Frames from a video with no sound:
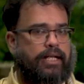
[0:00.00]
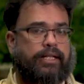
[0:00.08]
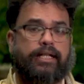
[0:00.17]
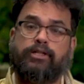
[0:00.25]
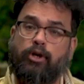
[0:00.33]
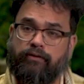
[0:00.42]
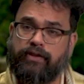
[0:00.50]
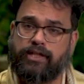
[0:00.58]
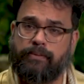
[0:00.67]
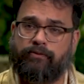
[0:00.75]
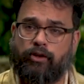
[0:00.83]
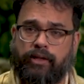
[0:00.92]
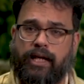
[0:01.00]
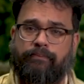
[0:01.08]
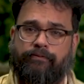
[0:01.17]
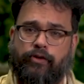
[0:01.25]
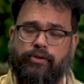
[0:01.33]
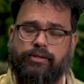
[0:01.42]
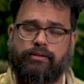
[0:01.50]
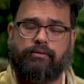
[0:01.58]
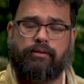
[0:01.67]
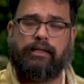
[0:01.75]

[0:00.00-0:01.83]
Let's go over some vocab first.